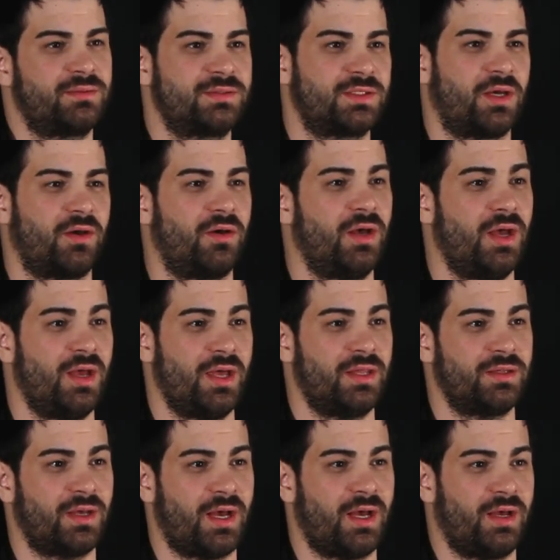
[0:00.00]
So,
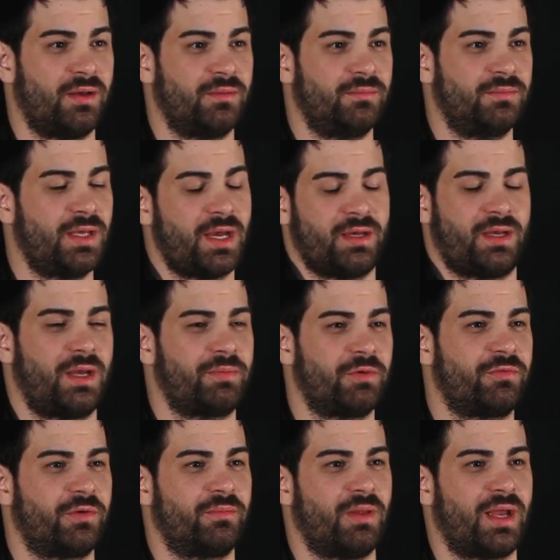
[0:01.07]
yeah, I
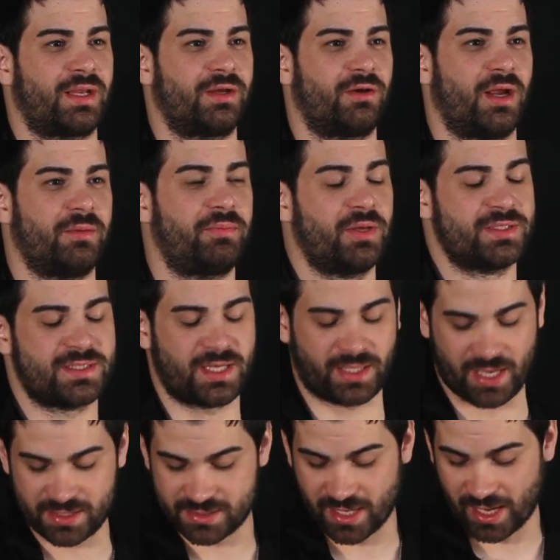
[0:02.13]
prefer black and gray. Plus, like,
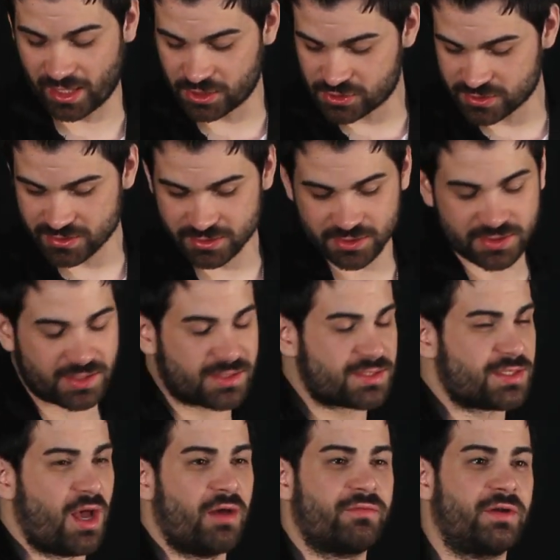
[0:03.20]
as it ages, it just gets
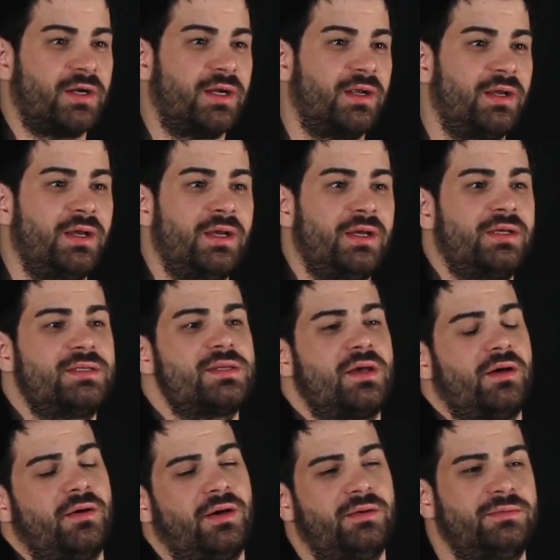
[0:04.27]
softer.
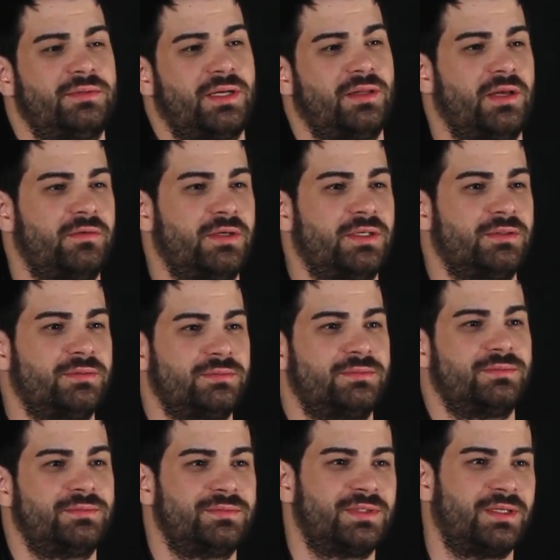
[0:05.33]
So I love it.
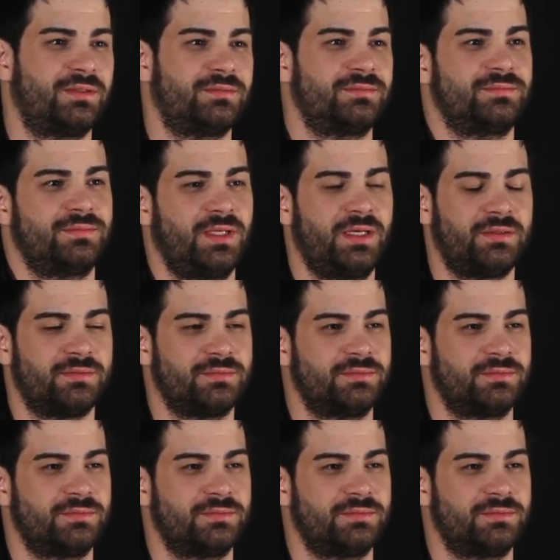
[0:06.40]
So yeah.